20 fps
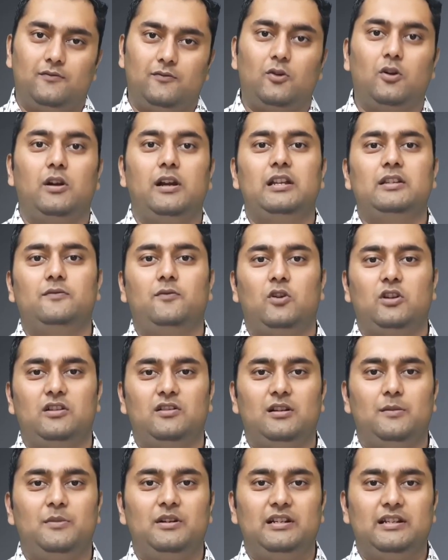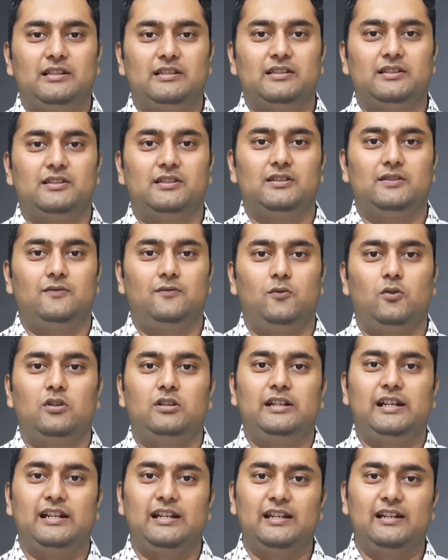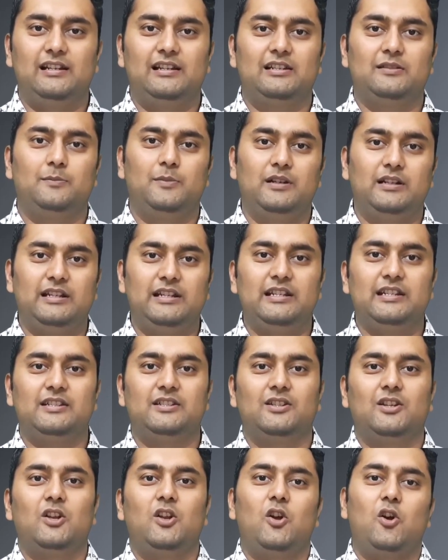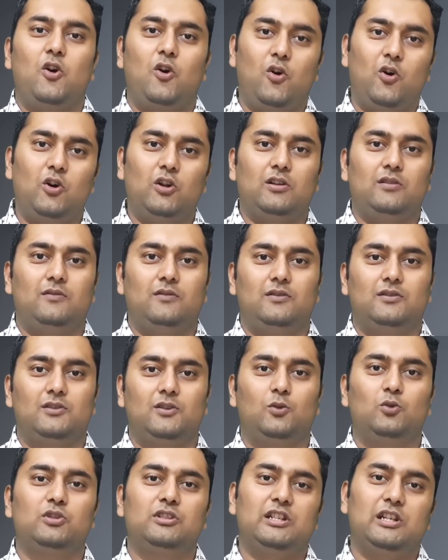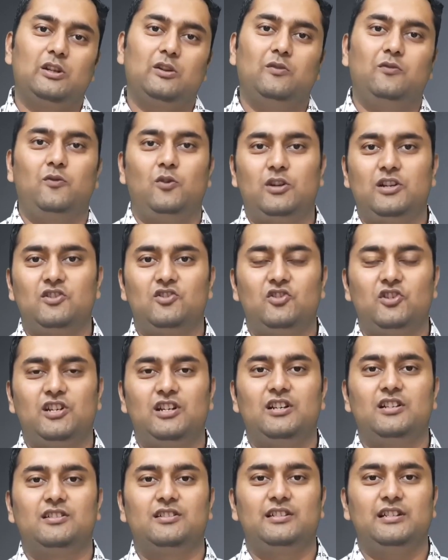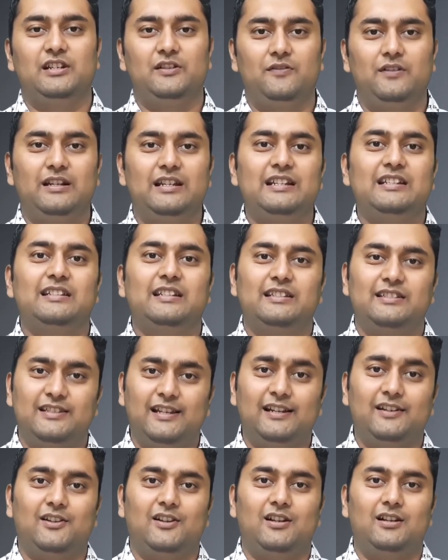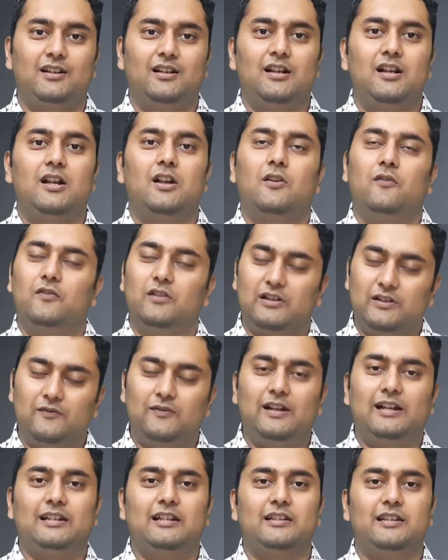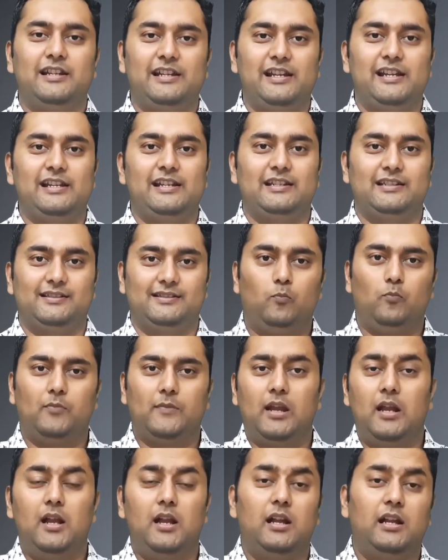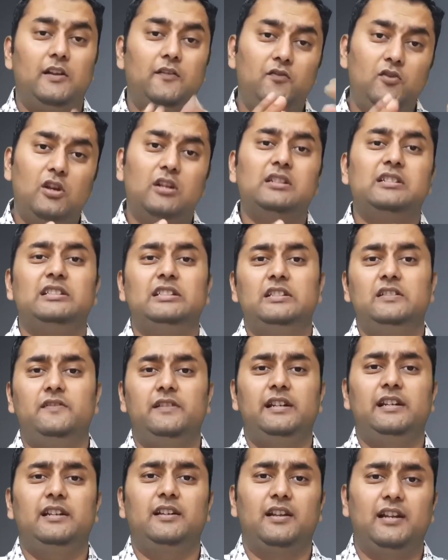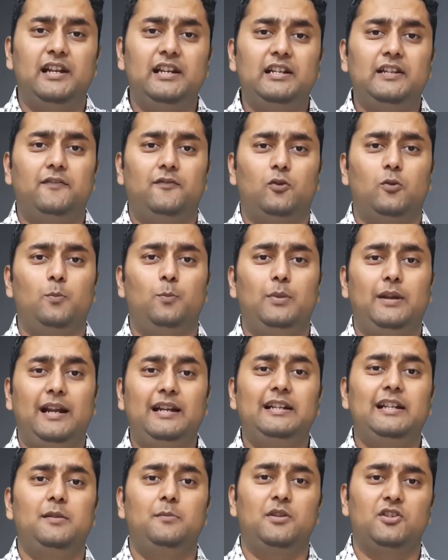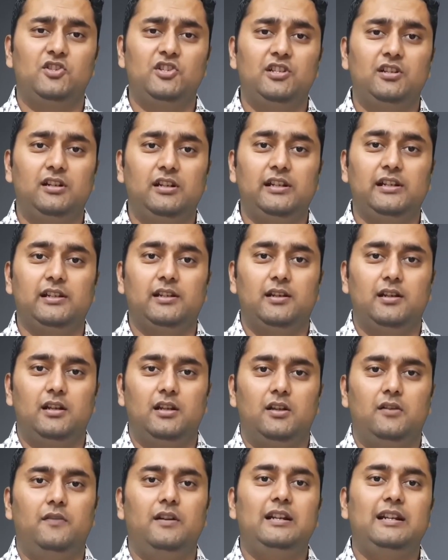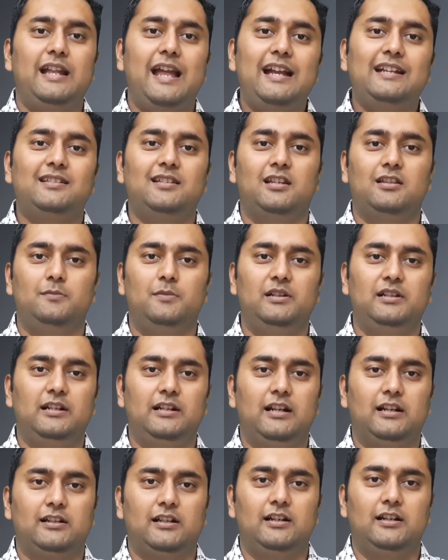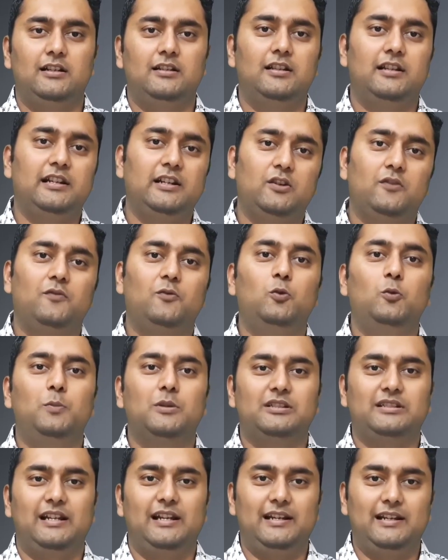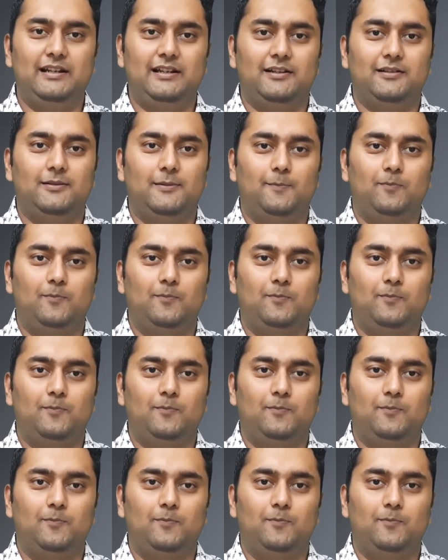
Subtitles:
as foreign remittance for technical expertise or through sale of foreign shares, equities, etc. will reflect in the AIS. If you are receiving rent from plant and machinery where tax has been deducted at the rate of 2%,